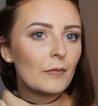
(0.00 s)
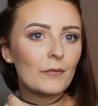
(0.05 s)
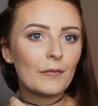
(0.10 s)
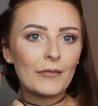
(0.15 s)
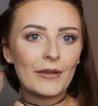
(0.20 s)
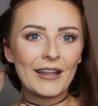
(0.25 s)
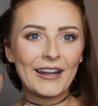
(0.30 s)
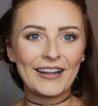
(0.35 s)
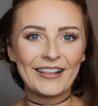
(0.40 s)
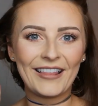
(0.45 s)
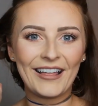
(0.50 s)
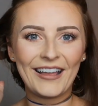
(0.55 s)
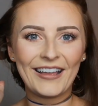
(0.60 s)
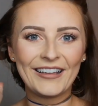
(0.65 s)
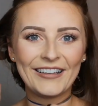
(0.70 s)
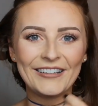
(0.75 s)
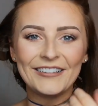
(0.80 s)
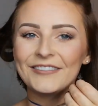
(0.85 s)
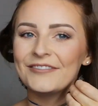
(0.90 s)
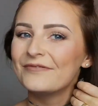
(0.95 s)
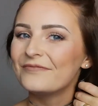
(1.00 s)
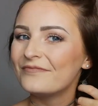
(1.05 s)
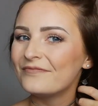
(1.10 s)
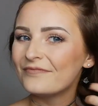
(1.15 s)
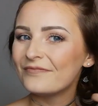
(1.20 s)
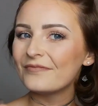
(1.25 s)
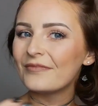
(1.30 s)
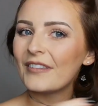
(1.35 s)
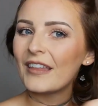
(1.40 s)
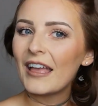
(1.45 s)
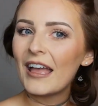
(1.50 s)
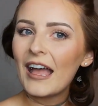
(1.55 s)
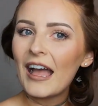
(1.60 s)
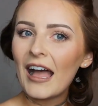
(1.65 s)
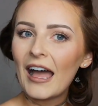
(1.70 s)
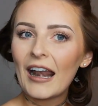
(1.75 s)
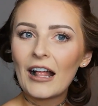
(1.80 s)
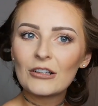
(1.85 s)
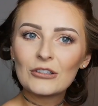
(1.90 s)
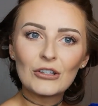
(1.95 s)
in.
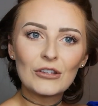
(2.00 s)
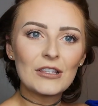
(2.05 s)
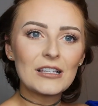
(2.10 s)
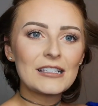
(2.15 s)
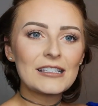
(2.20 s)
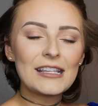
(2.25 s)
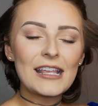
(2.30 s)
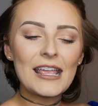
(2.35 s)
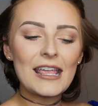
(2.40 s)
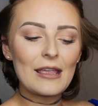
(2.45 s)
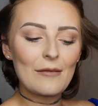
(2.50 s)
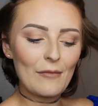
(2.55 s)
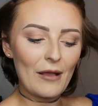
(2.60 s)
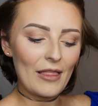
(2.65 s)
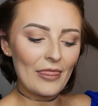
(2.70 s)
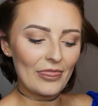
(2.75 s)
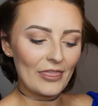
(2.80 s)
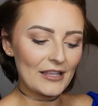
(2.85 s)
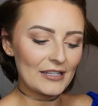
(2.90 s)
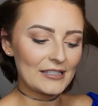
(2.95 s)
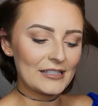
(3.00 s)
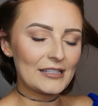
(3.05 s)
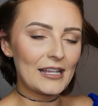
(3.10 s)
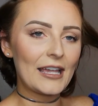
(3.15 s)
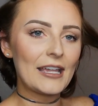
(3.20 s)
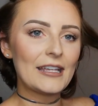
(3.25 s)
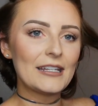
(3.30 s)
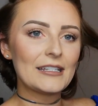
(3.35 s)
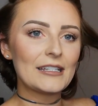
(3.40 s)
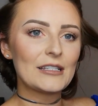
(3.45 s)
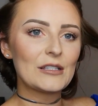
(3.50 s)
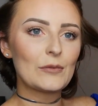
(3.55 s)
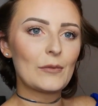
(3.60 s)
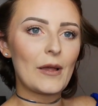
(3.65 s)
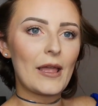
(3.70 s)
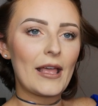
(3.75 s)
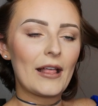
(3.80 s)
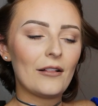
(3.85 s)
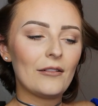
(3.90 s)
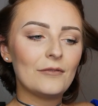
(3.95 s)
And I'll do the same at this side as
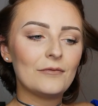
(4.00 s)
well.